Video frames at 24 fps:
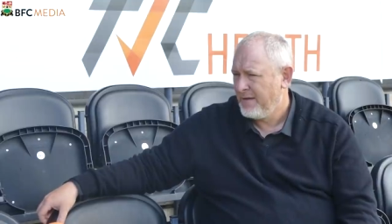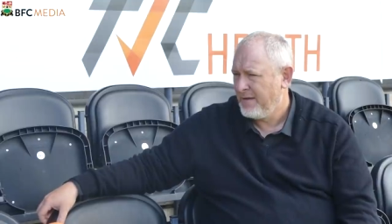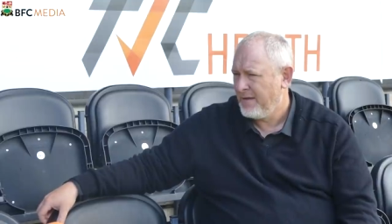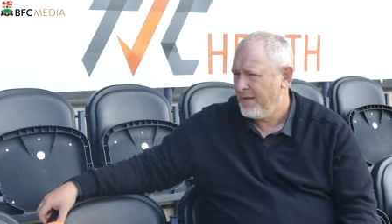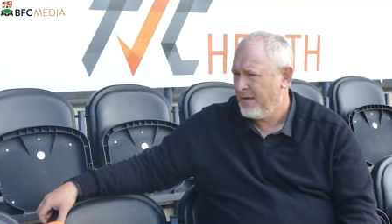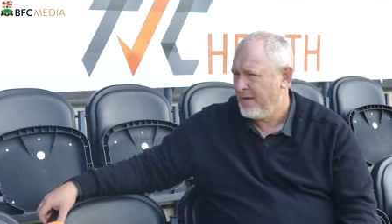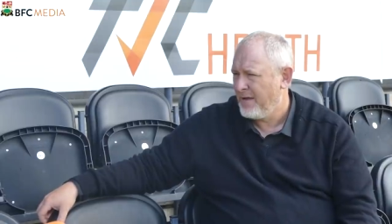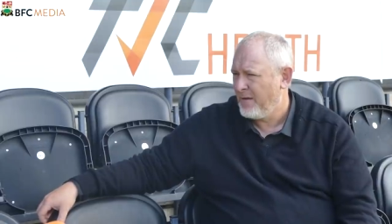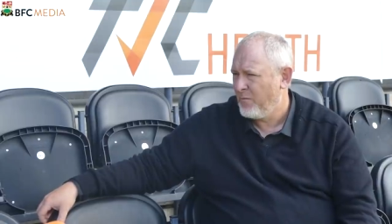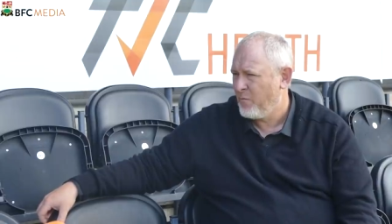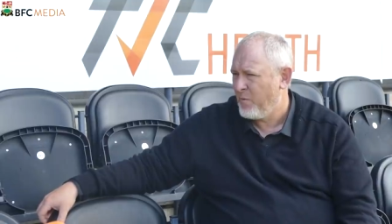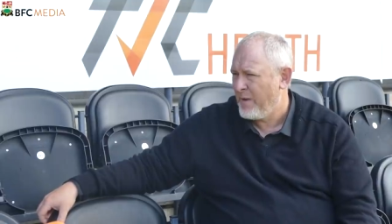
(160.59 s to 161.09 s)

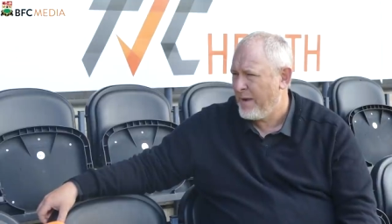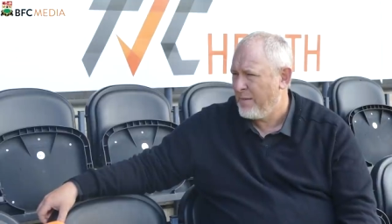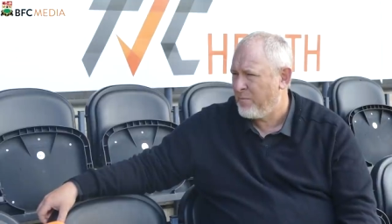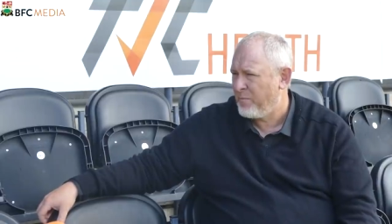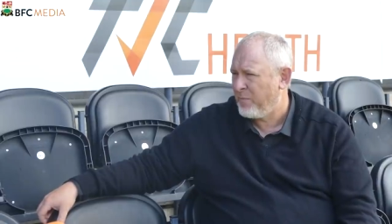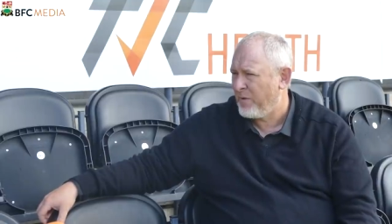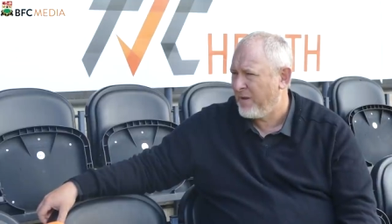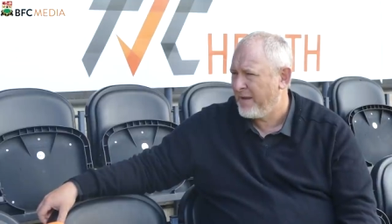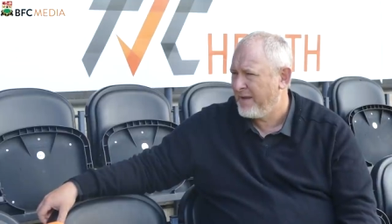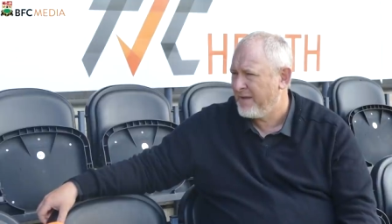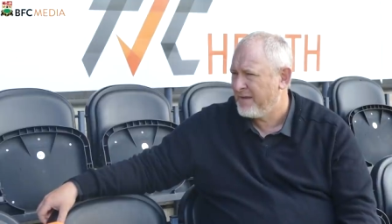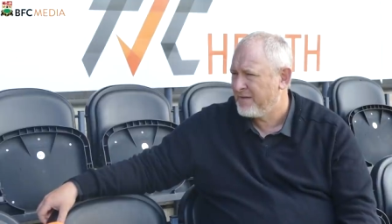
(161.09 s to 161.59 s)
uh, where
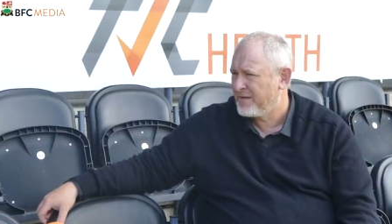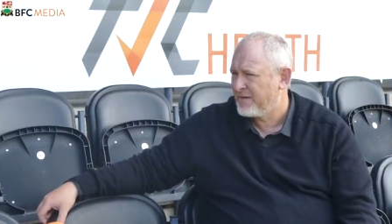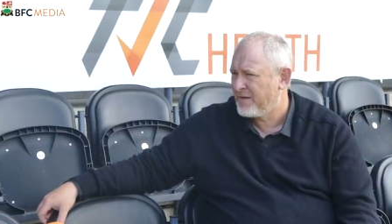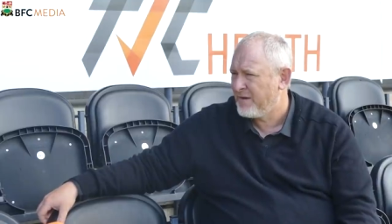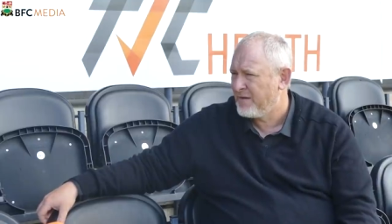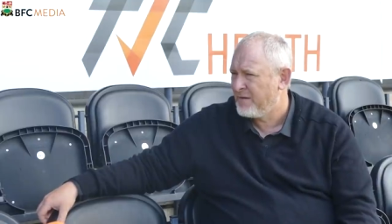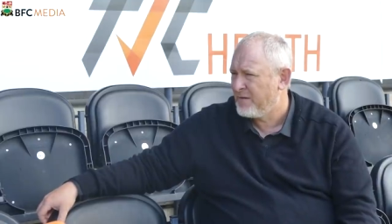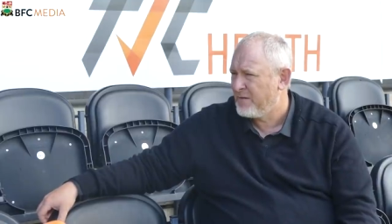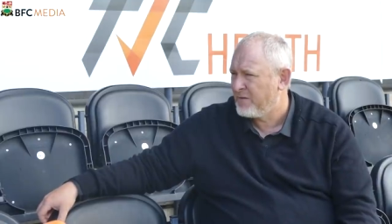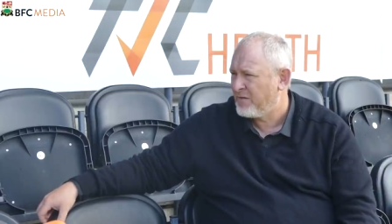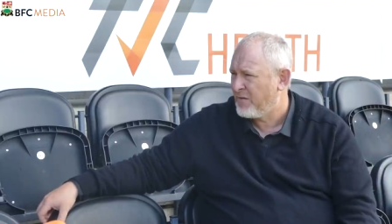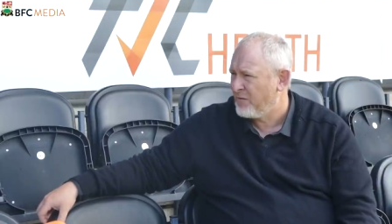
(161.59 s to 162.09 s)
players
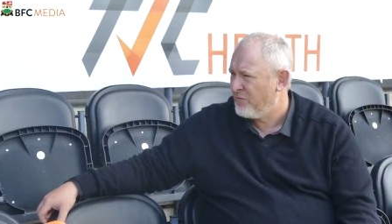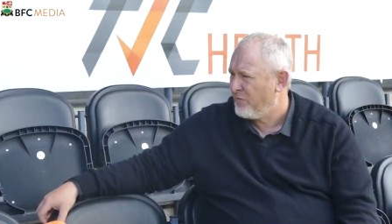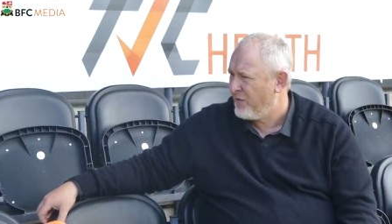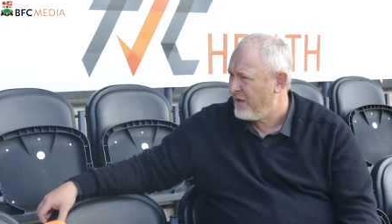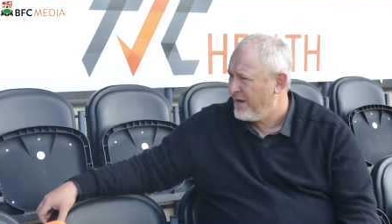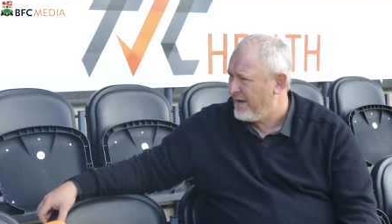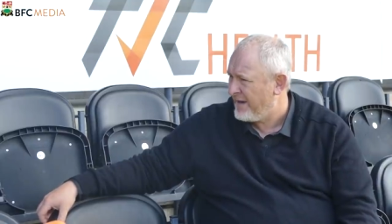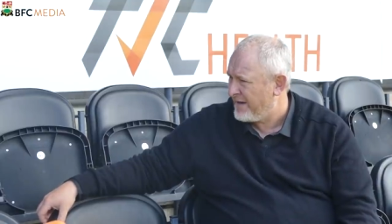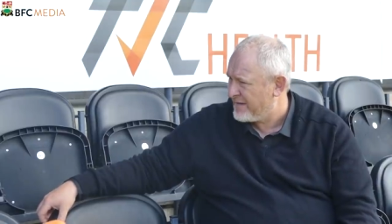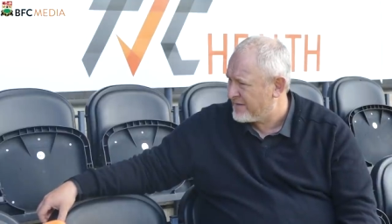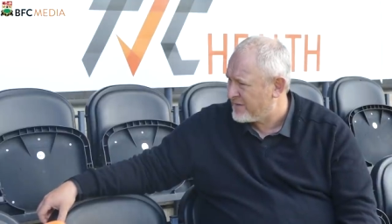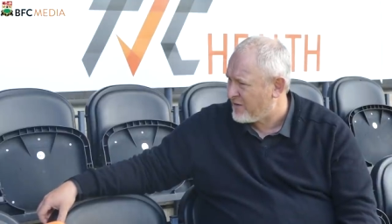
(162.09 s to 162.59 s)
can to
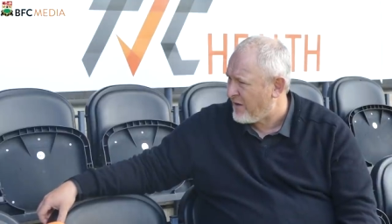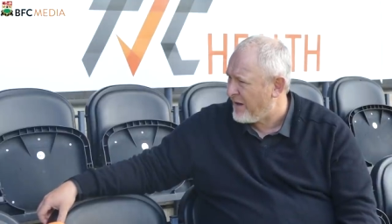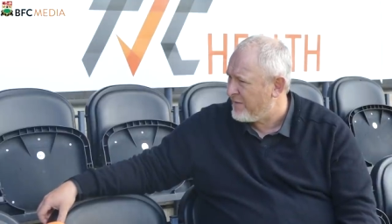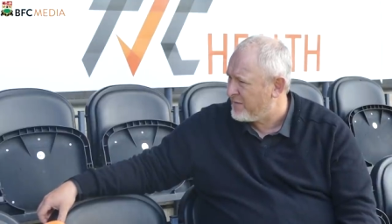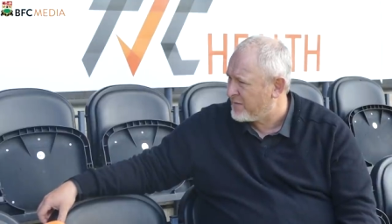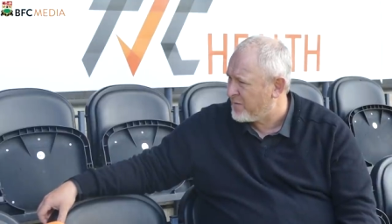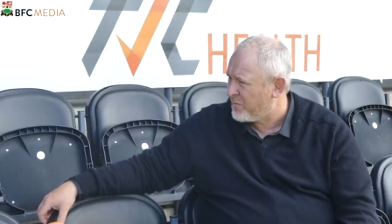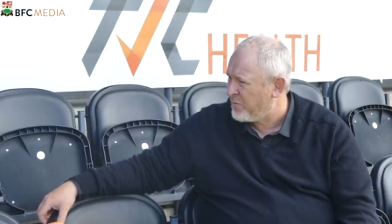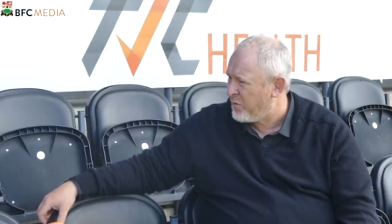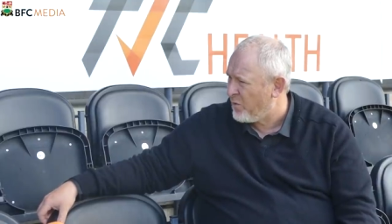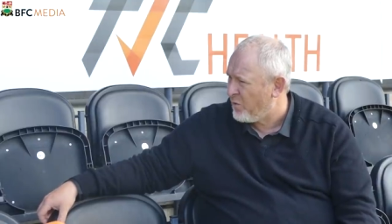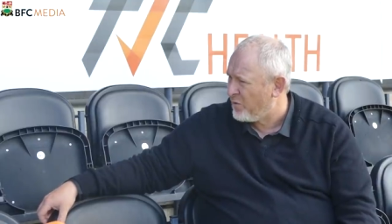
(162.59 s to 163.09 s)
really excite the
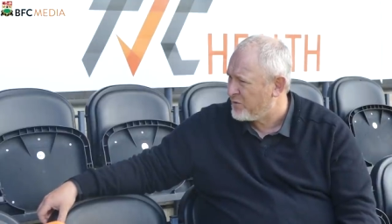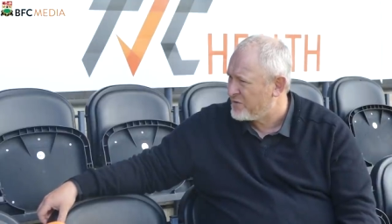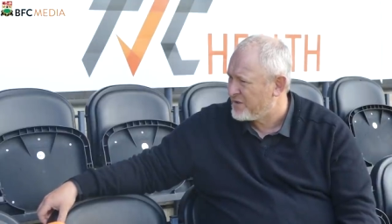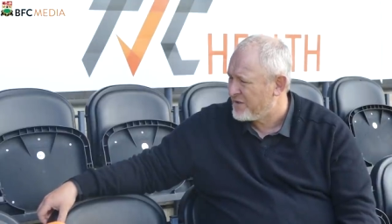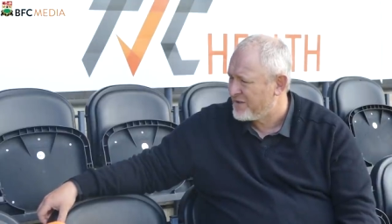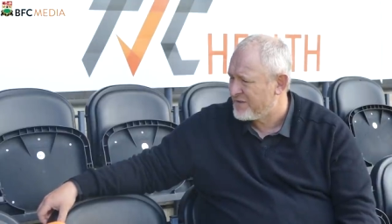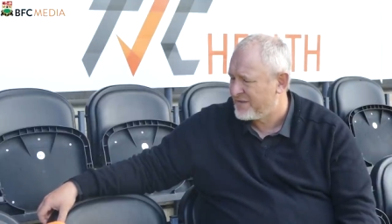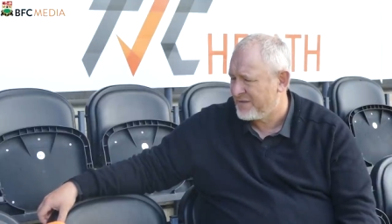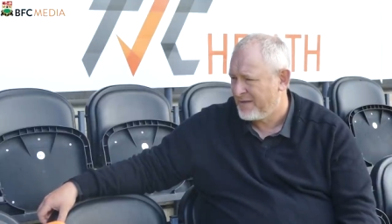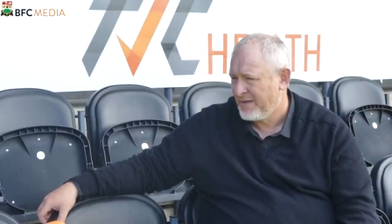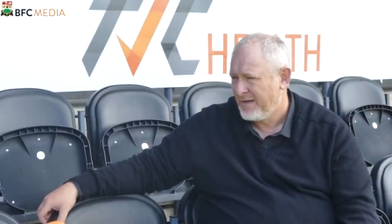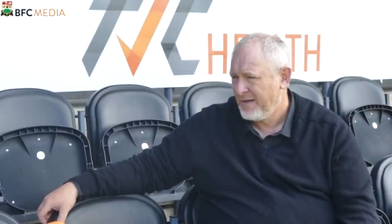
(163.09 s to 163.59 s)

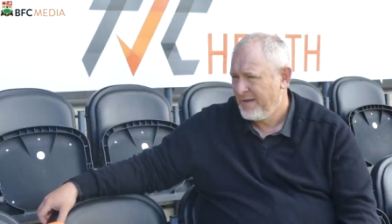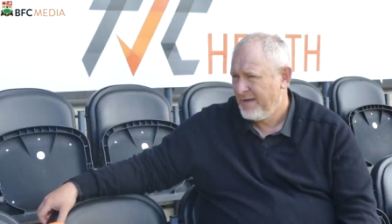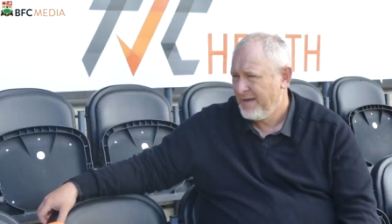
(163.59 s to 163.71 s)
supporters